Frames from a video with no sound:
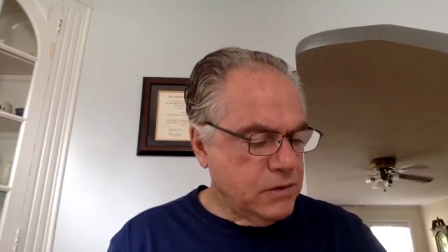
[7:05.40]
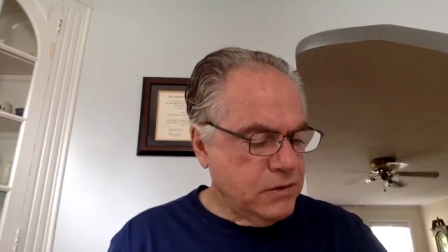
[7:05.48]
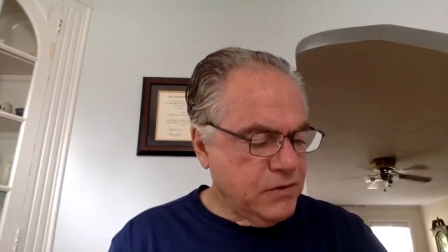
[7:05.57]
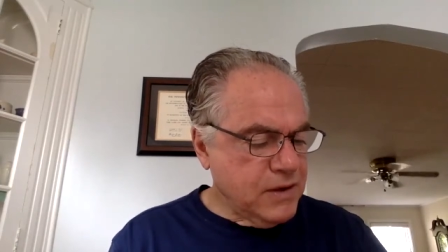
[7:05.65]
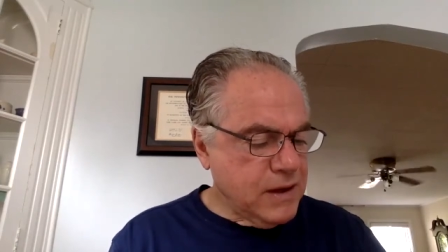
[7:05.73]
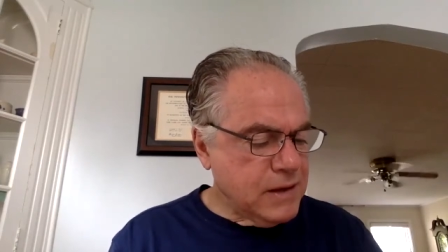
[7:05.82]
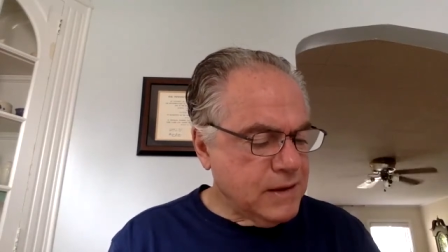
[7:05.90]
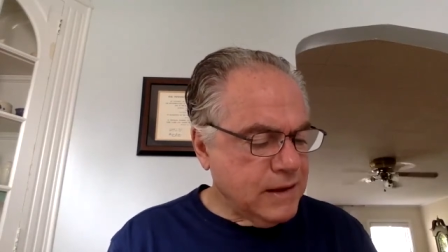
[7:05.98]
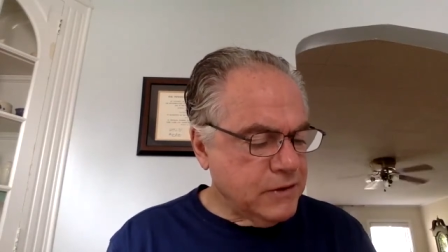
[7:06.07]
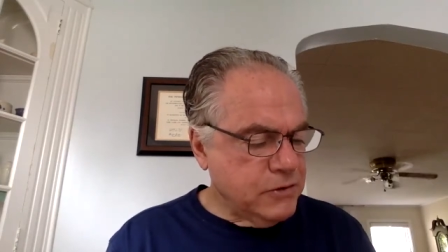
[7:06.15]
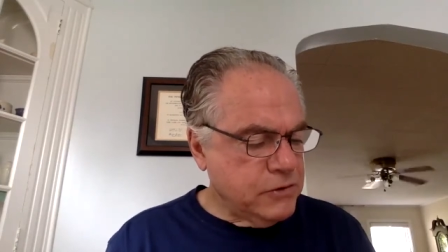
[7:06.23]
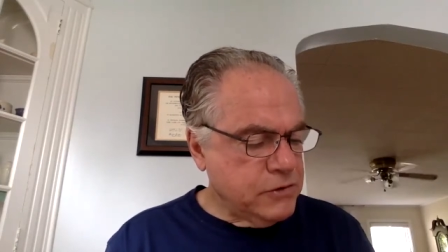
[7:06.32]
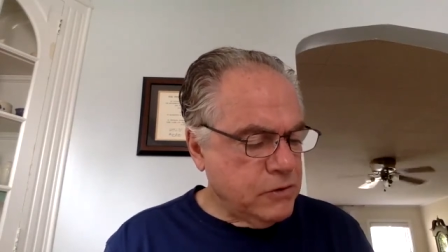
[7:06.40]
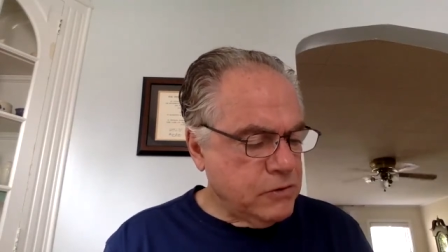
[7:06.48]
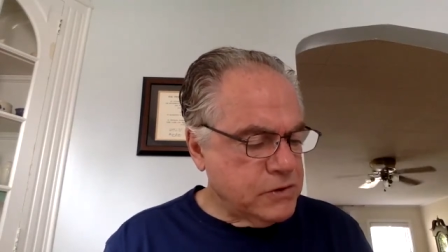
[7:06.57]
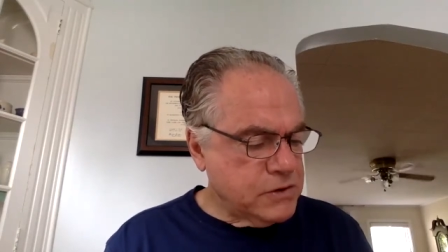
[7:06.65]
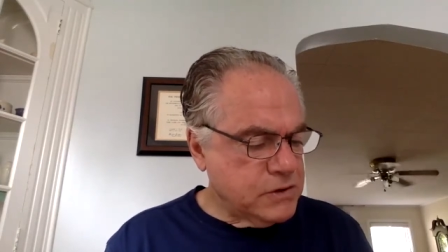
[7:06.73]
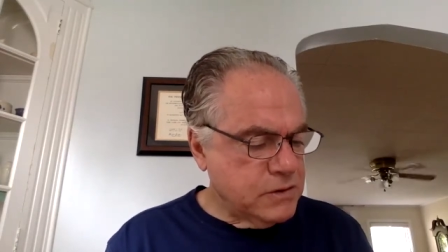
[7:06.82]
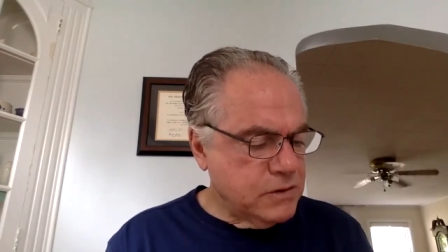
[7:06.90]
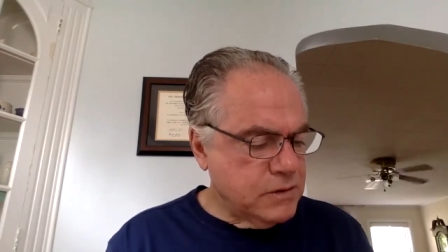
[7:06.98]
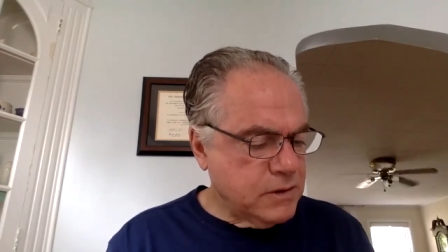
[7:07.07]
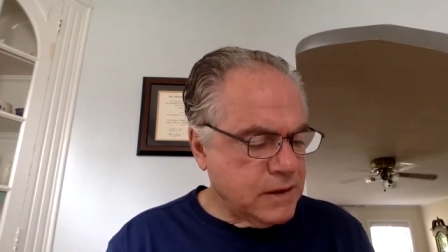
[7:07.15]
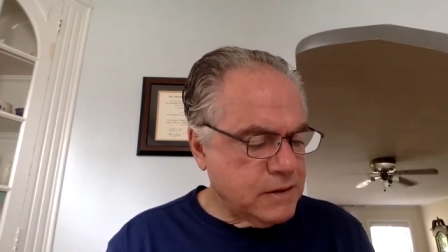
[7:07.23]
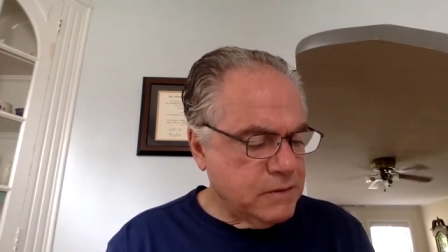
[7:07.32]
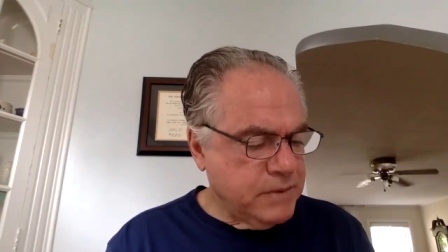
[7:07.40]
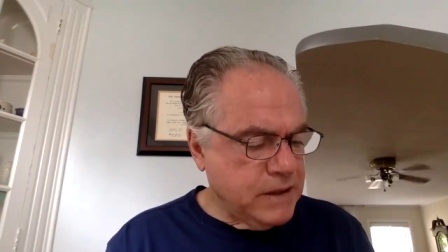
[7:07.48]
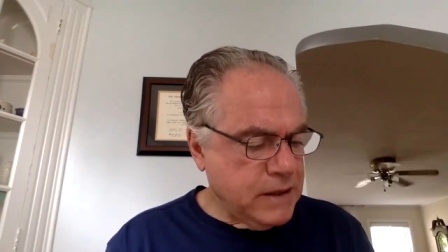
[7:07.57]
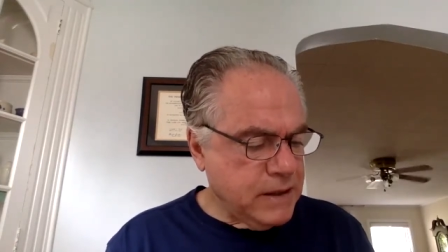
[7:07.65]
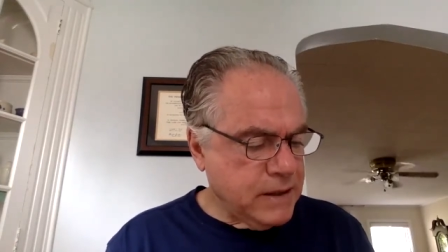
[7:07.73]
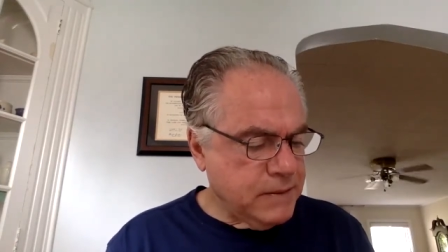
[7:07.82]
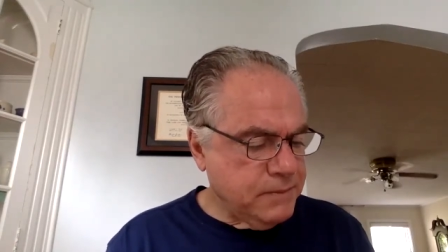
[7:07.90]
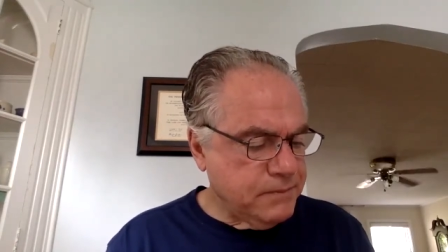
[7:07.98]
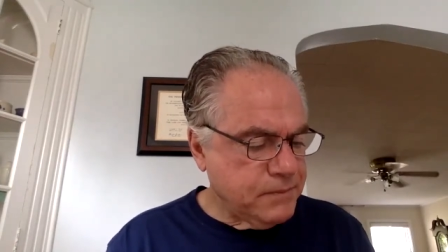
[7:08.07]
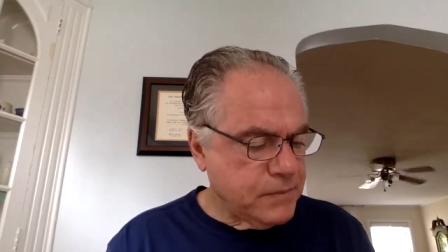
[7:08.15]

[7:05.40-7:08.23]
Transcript: the thing I'd like you to notice at the beginning,